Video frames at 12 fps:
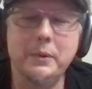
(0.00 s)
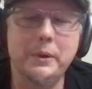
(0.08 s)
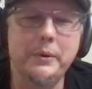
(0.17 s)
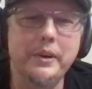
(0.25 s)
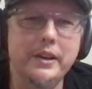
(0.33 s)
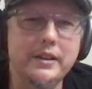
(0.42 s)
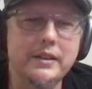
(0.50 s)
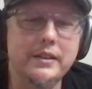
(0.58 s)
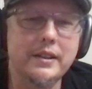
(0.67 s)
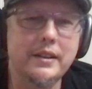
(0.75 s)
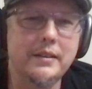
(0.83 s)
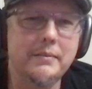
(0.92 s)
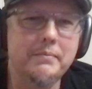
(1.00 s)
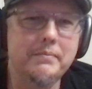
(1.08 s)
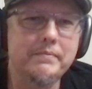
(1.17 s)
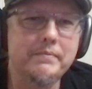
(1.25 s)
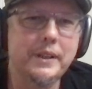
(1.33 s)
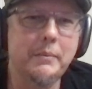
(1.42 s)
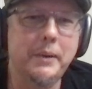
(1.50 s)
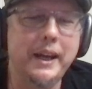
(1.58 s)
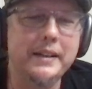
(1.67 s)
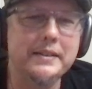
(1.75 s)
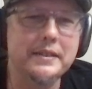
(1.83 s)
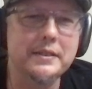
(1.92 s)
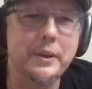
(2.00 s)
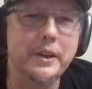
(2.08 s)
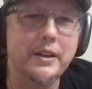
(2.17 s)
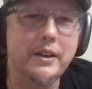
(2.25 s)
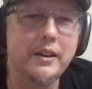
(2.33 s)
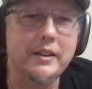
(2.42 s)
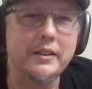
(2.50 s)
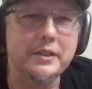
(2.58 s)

We were at Madison Square Garden,